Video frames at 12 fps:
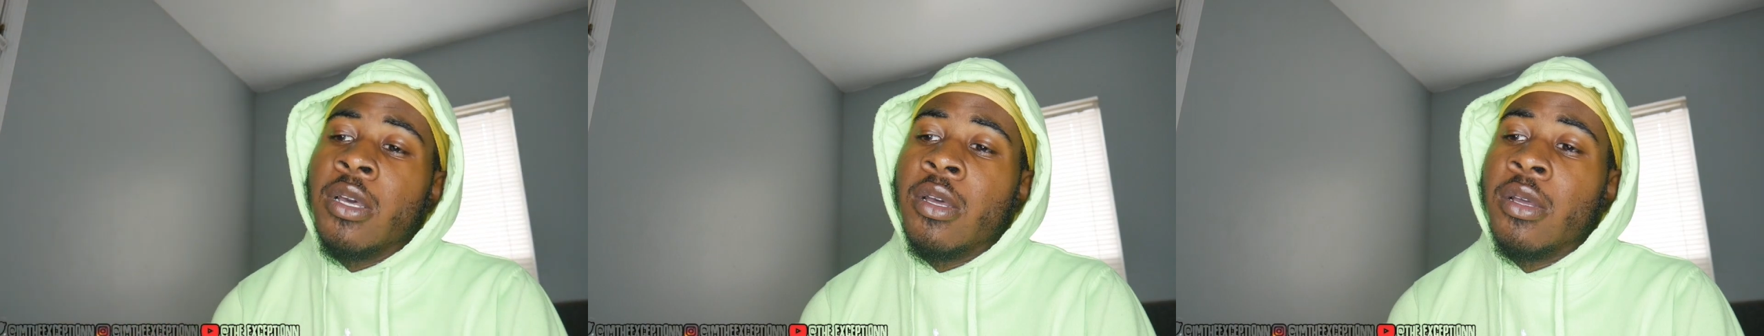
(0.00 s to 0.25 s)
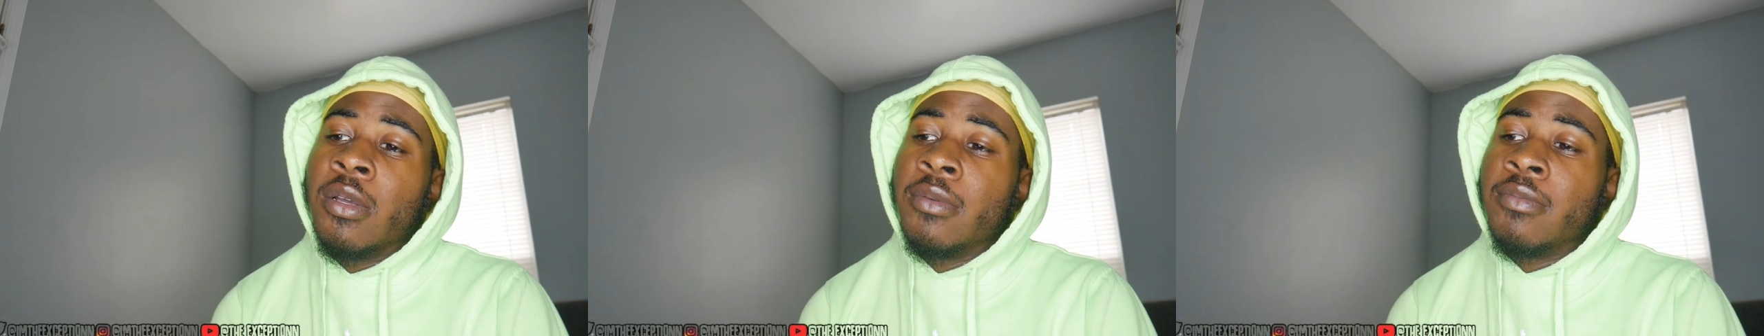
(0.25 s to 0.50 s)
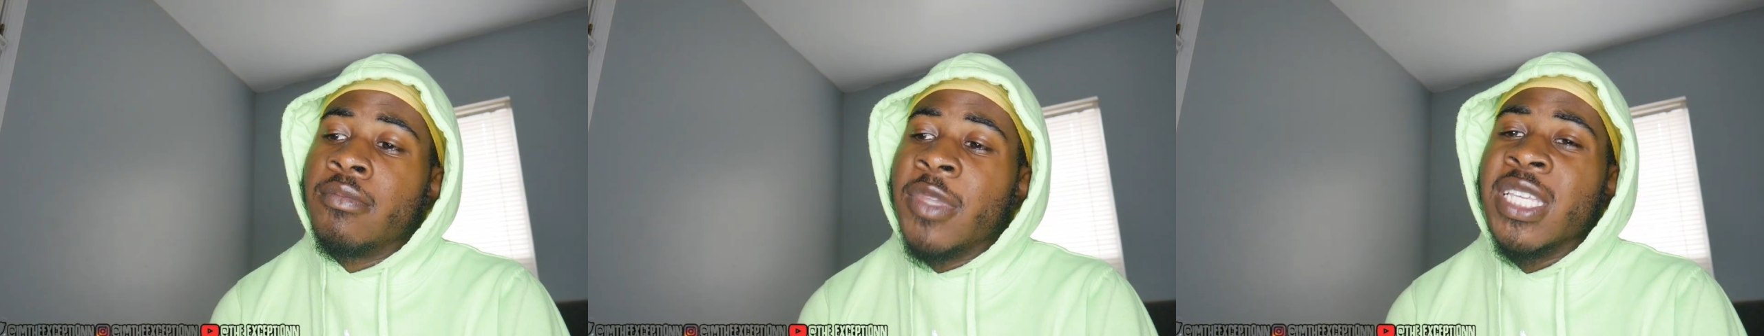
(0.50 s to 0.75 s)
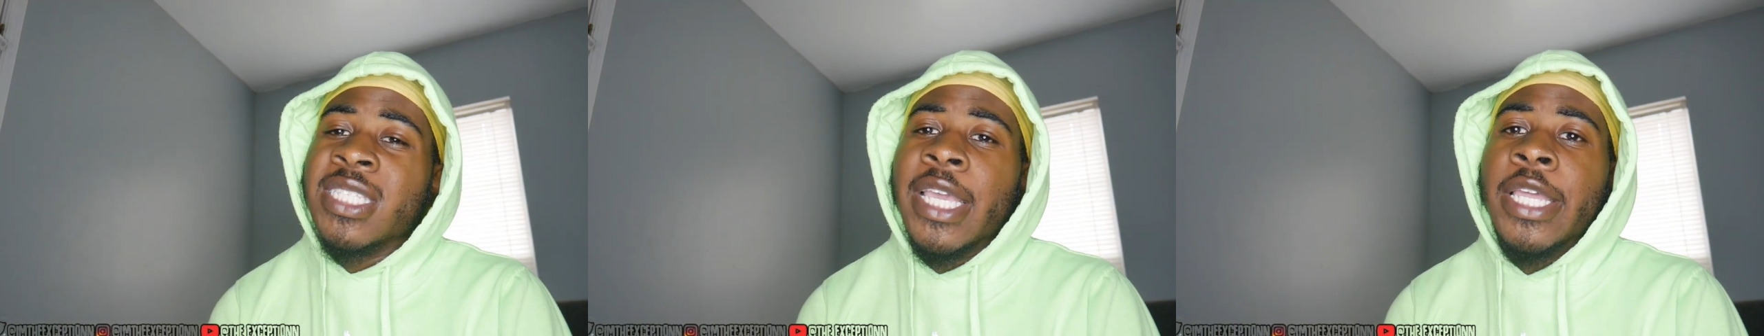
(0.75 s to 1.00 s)
Um,
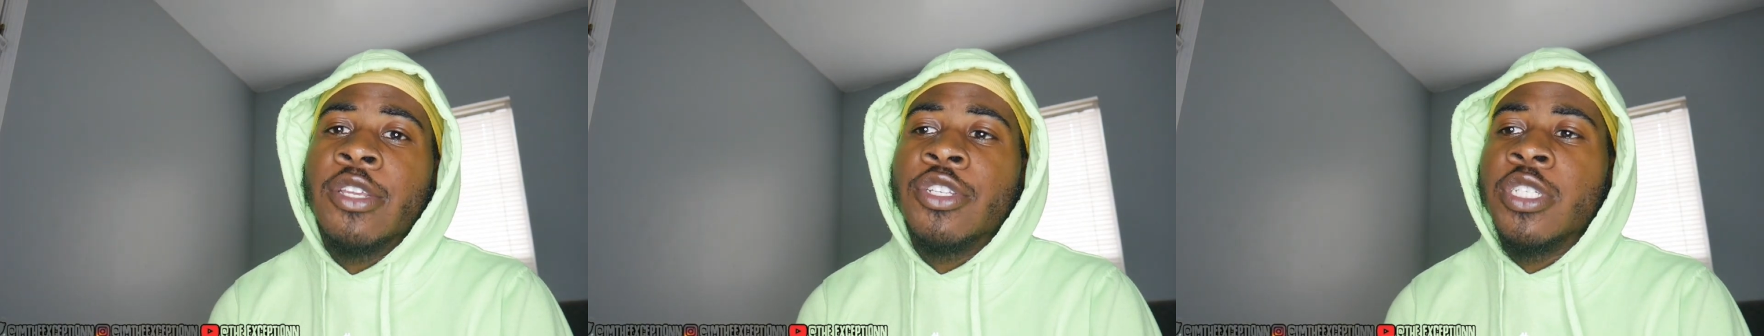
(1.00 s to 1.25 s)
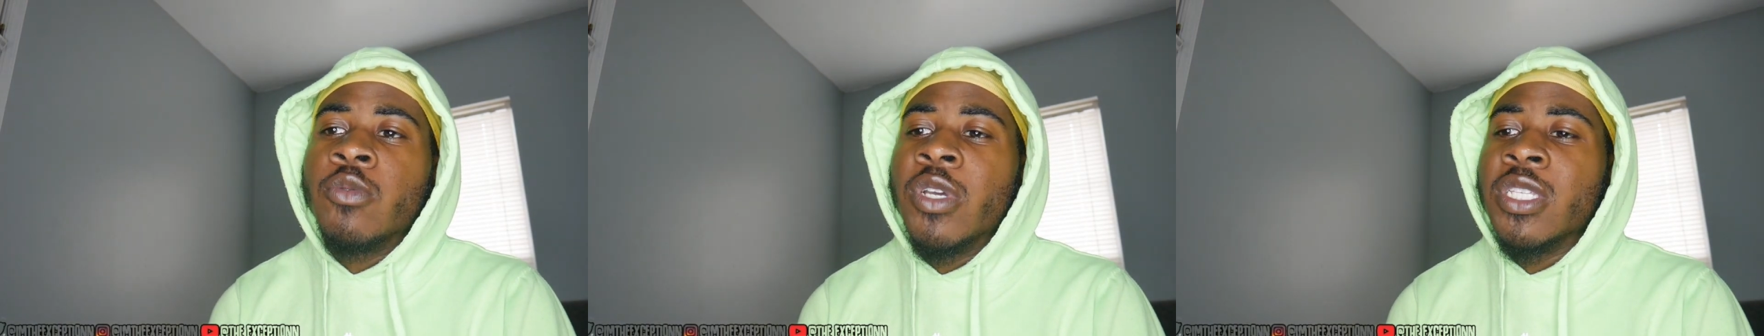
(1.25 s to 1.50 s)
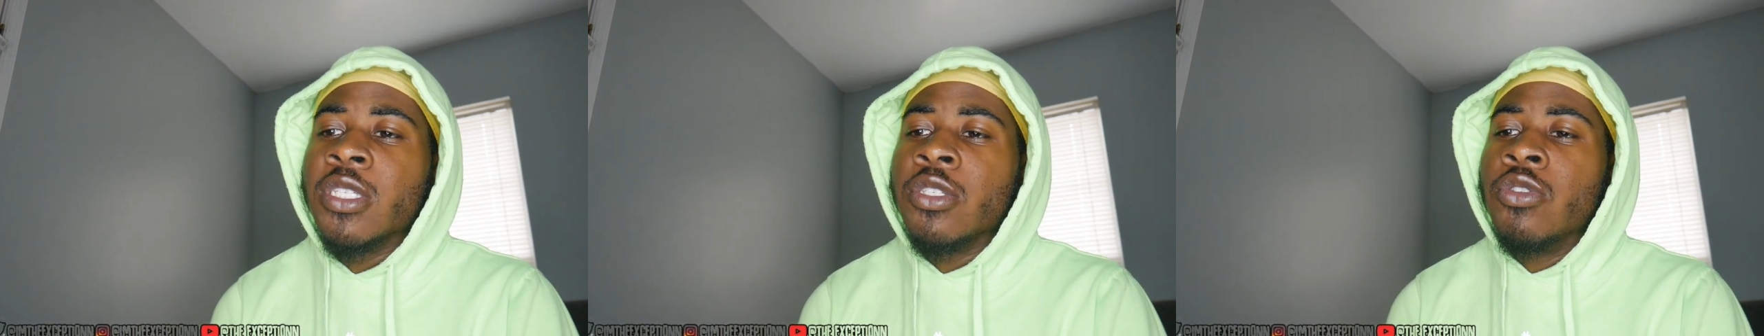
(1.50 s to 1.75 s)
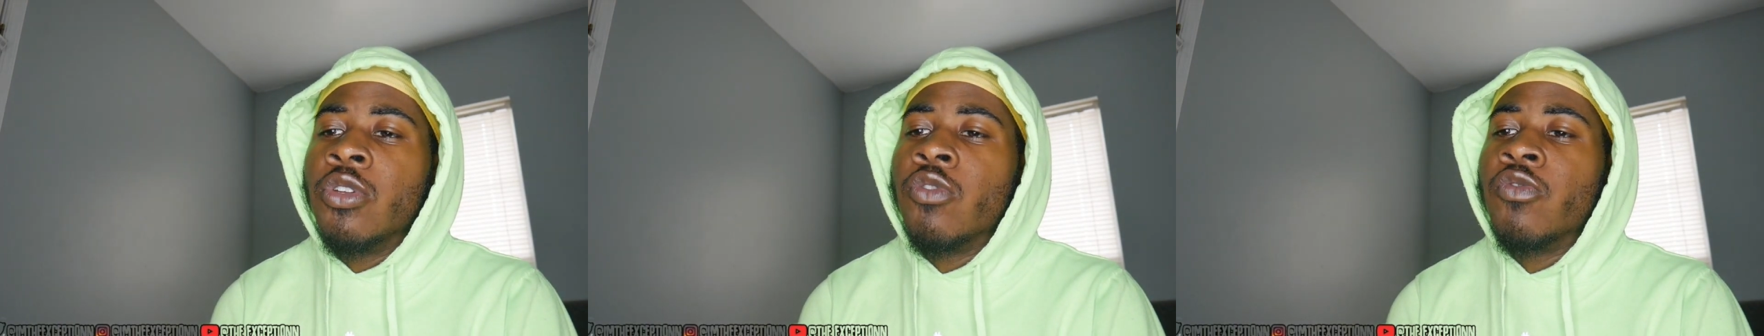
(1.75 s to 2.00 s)
his energy wasn't, you know,